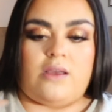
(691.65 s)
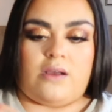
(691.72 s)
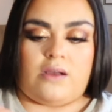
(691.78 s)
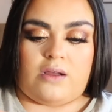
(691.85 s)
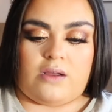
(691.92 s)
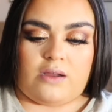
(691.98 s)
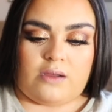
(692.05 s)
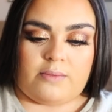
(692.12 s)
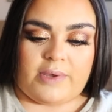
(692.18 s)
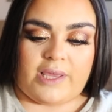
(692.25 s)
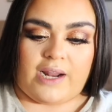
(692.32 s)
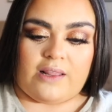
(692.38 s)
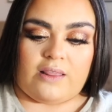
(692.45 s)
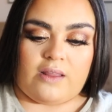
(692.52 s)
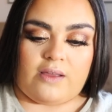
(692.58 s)
And
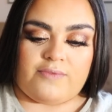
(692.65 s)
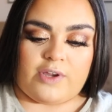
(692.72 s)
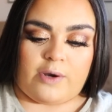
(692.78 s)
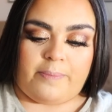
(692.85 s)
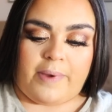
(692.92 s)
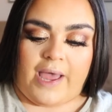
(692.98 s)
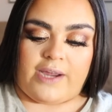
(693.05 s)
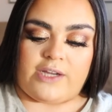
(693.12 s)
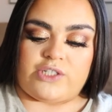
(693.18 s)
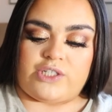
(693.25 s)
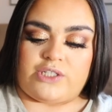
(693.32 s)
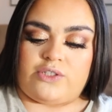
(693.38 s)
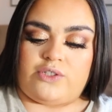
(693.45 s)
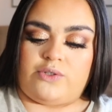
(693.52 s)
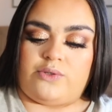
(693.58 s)
I love their
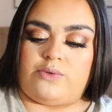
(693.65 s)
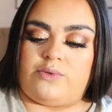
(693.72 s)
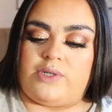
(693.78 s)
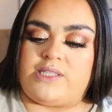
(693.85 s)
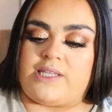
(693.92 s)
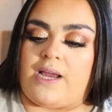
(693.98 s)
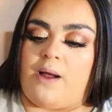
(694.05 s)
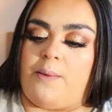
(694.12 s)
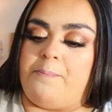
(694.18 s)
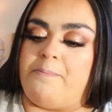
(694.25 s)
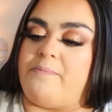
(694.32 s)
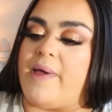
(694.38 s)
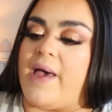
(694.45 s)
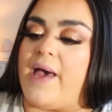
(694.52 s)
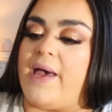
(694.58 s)
packaging too. It's like a
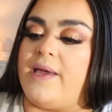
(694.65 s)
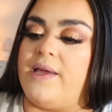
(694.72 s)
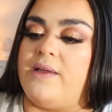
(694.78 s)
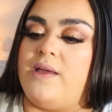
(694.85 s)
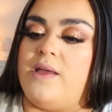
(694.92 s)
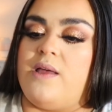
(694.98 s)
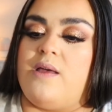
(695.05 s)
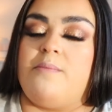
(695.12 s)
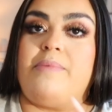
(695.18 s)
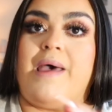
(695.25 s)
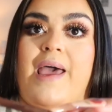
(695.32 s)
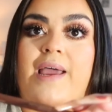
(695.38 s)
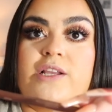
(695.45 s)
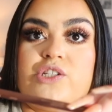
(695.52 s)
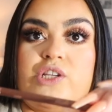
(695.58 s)
matte
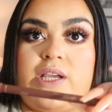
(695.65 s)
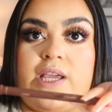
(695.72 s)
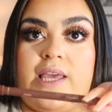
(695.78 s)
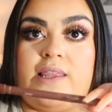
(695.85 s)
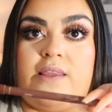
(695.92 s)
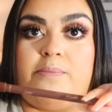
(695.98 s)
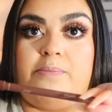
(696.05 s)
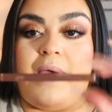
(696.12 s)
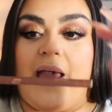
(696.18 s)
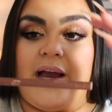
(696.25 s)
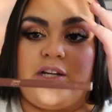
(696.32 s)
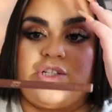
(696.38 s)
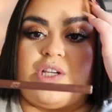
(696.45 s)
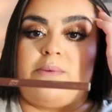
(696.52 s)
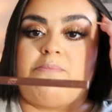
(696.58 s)
packaging, and the
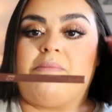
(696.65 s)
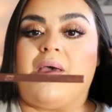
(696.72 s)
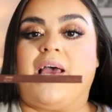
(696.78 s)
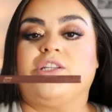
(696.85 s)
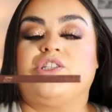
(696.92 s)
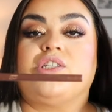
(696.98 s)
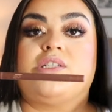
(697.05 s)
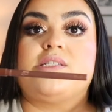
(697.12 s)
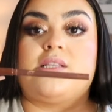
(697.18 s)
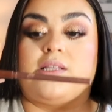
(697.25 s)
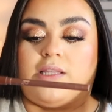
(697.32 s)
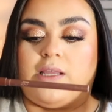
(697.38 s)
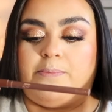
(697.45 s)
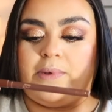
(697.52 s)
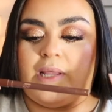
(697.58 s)
packaging matches the
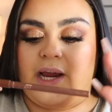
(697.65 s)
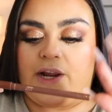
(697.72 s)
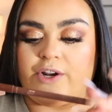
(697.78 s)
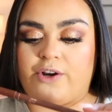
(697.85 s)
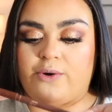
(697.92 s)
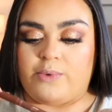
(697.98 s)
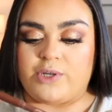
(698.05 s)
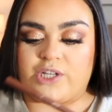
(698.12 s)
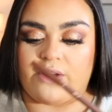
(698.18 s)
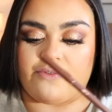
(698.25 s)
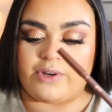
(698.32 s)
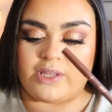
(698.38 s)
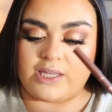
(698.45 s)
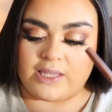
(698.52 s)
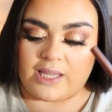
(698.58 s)
lip liner, which I
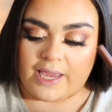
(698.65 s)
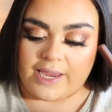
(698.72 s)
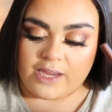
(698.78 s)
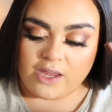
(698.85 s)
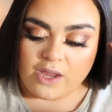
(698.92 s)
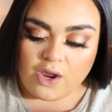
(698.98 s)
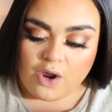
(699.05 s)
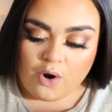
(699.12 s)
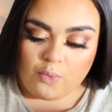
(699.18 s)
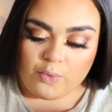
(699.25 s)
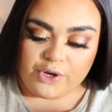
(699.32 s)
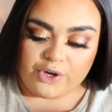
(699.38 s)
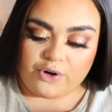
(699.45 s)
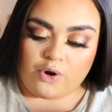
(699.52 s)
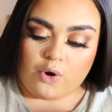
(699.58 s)
really like.
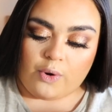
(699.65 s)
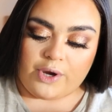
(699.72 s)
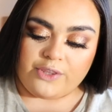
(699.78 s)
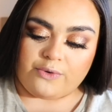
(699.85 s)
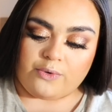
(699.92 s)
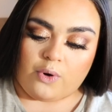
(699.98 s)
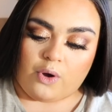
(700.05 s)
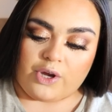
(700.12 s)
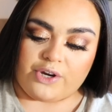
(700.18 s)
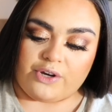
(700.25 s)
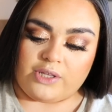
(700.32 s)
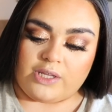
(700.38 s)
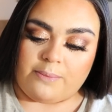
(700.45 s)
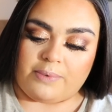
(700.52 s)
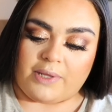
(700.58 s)
When you're going through all
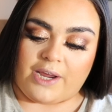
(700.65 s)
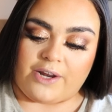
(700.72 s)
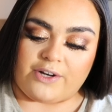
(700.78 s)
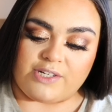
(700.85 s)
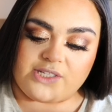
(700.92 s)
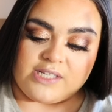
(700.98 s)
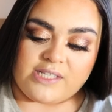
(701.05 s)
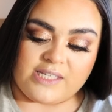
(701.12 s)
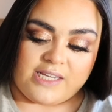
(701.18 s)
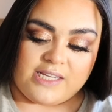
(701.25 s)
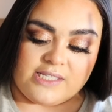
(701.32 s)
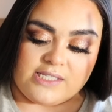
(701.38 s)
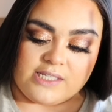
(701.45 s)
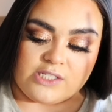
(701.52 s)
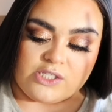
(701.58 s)
your lip liners, it's
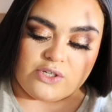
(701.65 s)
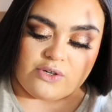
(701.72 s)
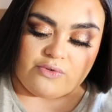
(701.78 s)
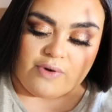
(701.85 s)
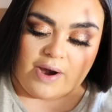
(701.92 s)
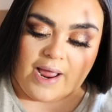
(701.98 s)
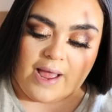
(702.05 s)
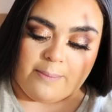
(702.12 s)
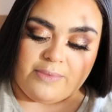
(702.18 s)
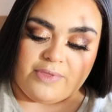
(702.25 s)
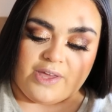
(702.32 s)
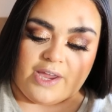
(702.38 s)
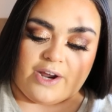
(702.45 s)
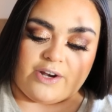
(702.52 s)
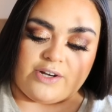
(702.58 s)
easy to grab
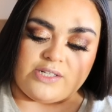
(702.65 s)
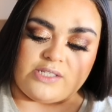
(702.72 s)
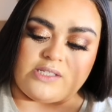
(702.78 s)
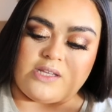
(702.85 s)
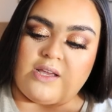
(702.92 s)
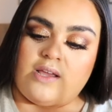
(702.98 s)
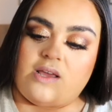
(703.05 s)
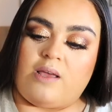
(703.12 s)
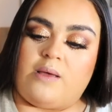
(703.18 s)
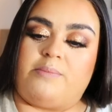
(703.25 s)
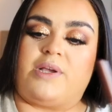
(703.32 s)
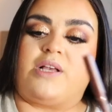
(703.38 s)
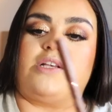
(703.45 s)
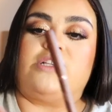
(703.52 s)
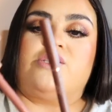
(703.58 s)
theirs
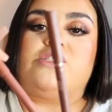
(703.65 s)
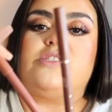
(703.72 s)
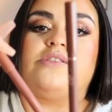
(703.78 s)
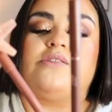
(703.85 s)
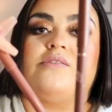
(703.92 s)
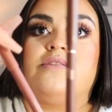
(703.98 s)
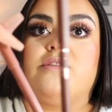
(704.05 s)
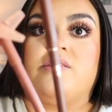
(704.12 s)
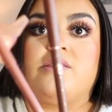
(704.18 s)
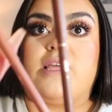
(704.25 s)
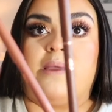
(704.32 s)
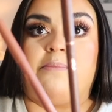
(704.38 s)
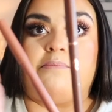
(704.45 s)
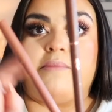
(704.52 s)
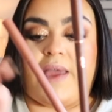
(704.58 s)
because
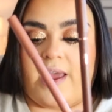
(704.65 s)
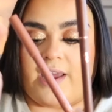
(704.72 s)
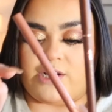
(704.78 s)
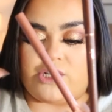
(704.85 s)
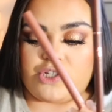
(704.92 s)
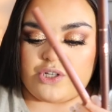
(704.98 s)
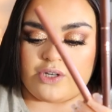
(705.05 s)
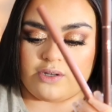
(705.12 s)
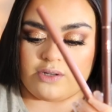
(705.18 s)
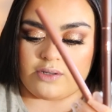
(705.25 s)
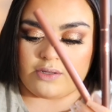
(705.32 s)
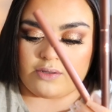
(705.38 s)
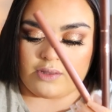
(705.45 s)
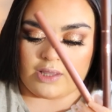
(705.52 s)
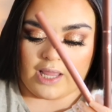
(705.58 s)
they match
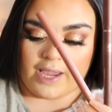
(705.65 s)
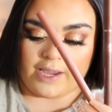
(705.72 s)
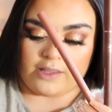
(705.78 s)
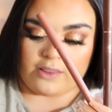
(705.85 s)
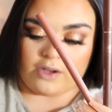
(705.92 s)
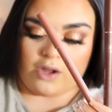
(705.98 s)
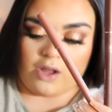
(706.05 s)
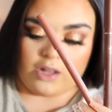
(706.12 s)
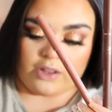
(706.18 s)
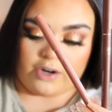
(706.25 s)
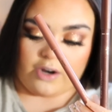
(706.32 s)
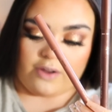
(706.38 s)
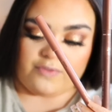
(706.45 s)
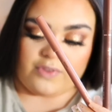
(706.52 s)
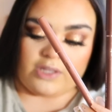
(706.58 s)
like the color
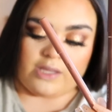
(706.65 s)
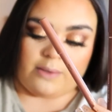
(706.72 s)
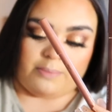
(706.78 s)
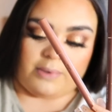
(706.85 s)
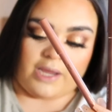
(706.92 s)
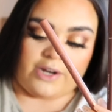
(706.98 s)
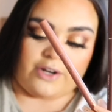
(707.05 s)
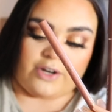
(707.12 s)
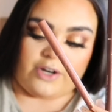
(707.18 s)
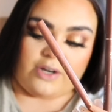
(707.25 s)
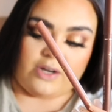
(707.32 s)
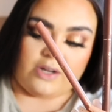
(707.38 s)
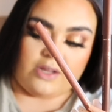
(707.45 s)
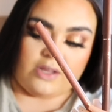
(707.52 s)
of the lip liner.